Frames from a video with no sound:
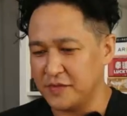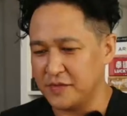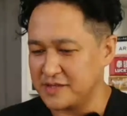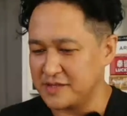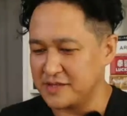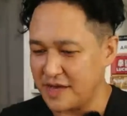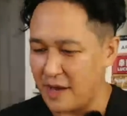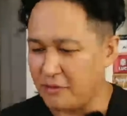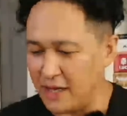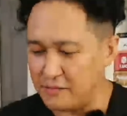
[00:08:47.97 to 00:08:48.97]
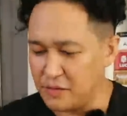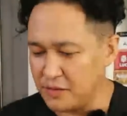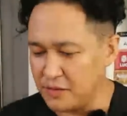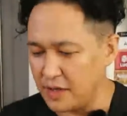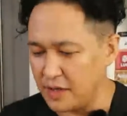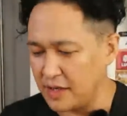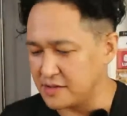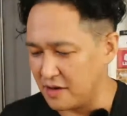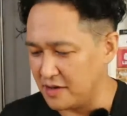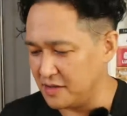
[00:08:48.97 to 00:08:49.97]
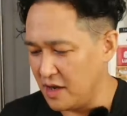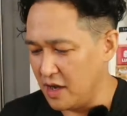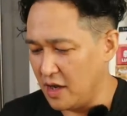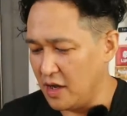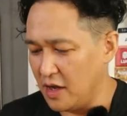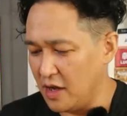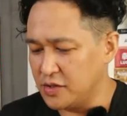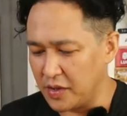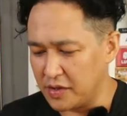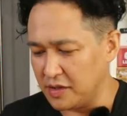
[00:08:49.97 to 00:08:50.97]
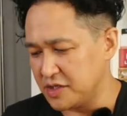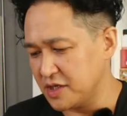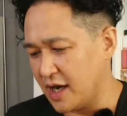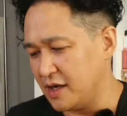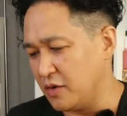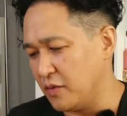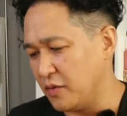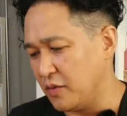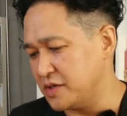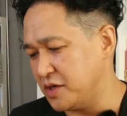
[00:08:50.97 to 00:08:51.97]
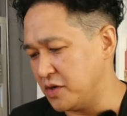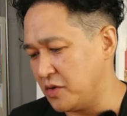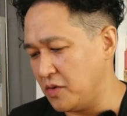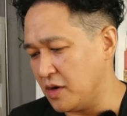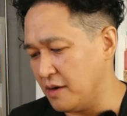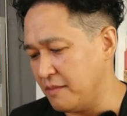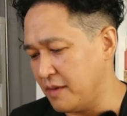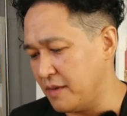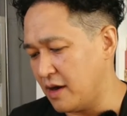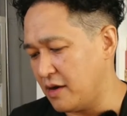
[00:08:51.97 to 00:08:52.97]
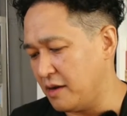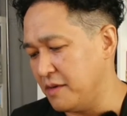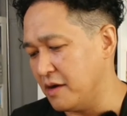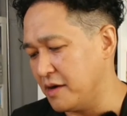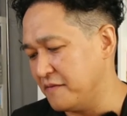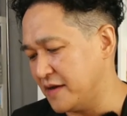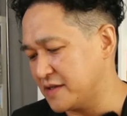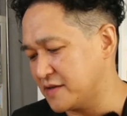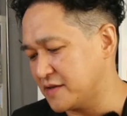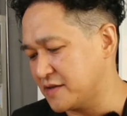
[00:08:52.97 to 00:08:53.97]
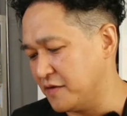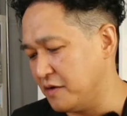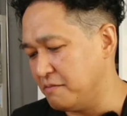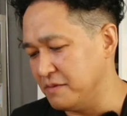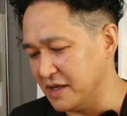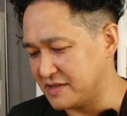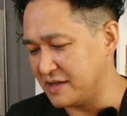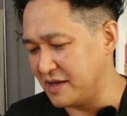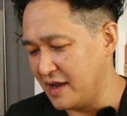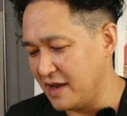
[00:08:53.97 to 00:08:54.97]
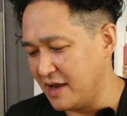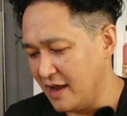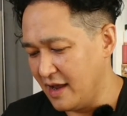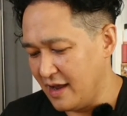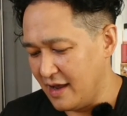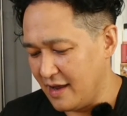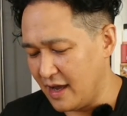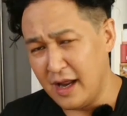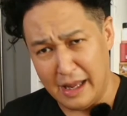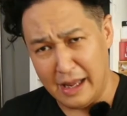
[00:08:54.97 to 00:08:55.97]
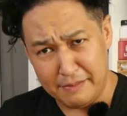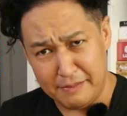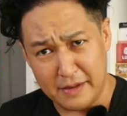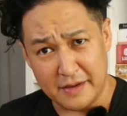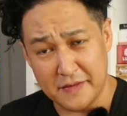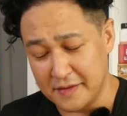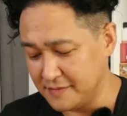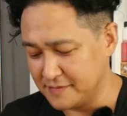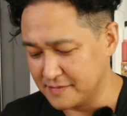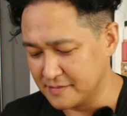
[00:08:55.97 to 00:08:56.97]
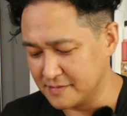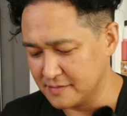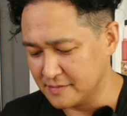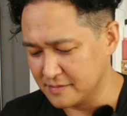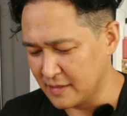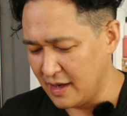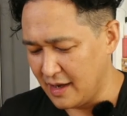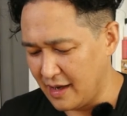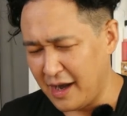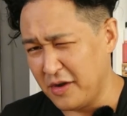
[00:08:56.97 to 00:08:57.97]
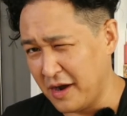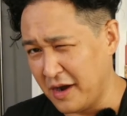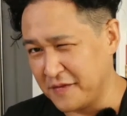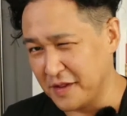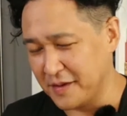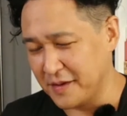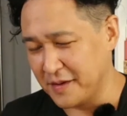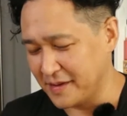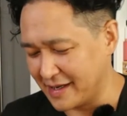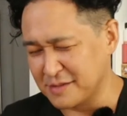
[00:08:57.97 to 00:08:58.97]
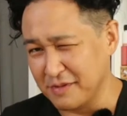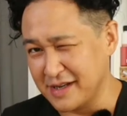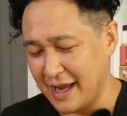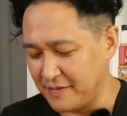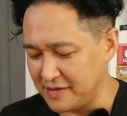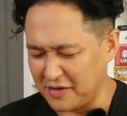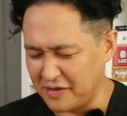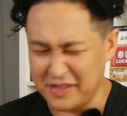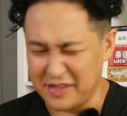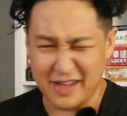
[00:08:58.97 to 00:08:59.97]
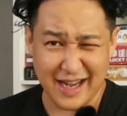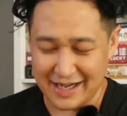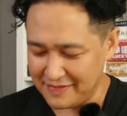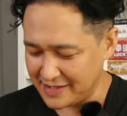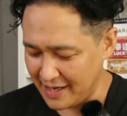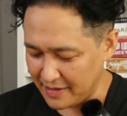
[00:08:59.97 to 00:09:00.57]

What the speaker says: What does it say? A bright moon and stars twinkle and shine, wishing you a merry mid-autumn festival, bliss and happiness. I don't know how I feel about that because bliss and happiness, are they kind of the same?